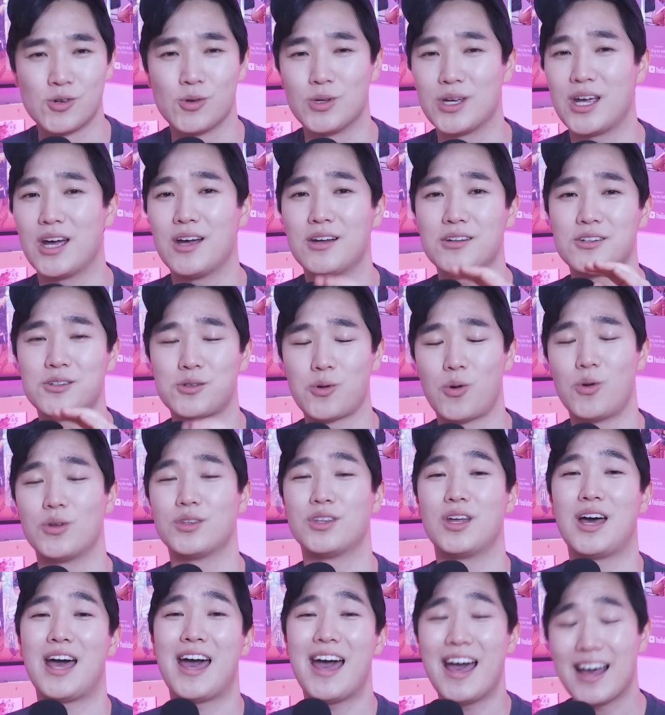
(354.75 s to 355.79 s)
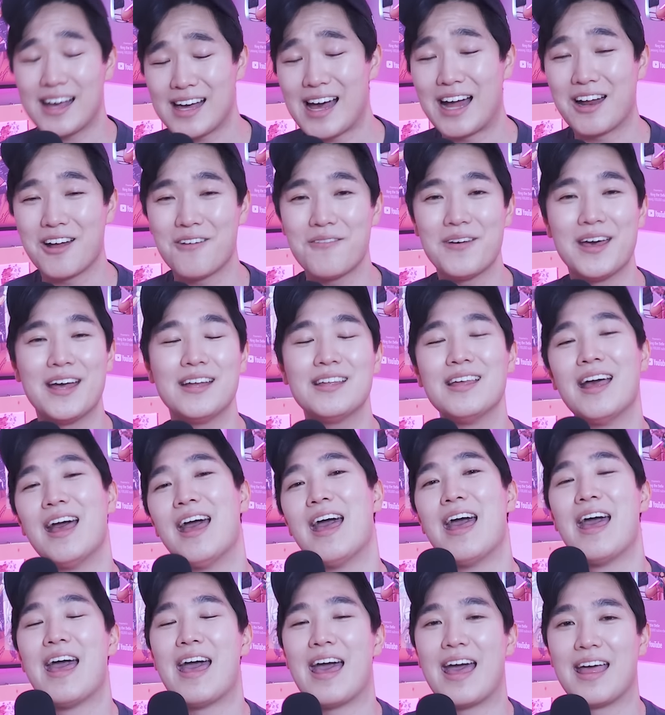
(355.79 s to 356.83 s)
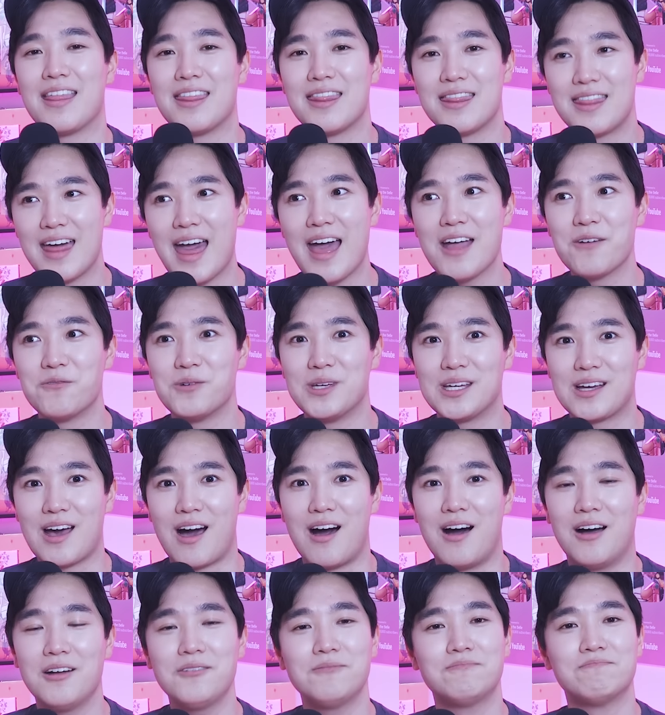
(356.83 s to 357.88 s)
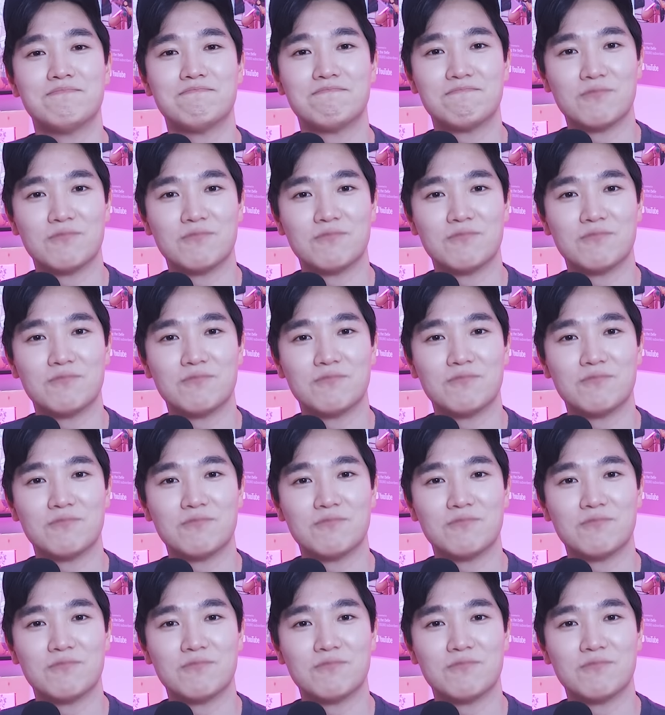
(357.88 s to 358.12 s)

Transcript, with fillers: Julia sold the heck out of it. And then we got